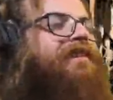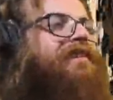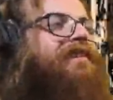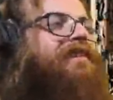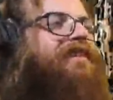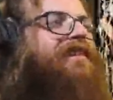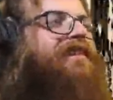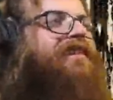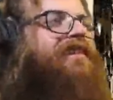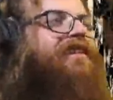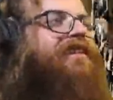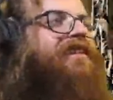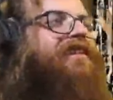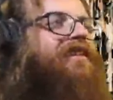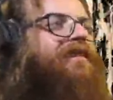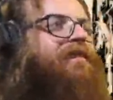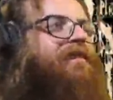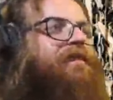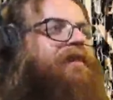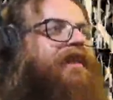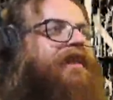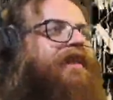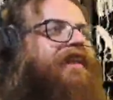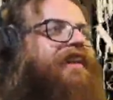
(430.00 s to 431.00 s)
Oh
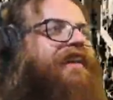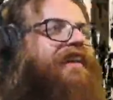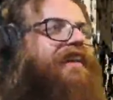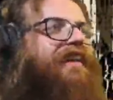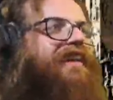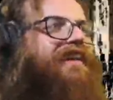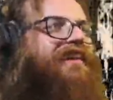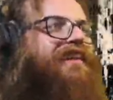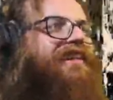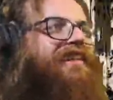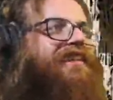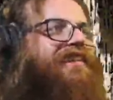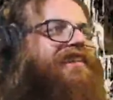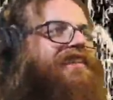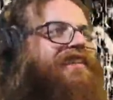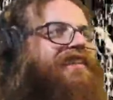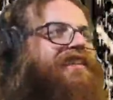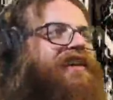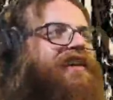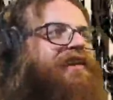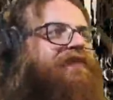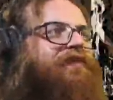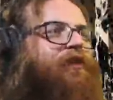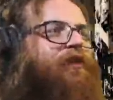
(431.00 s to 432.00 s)
man.
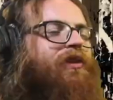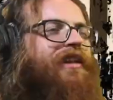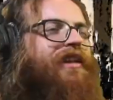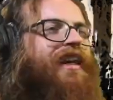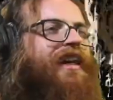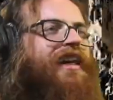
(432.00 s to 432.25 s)
If only I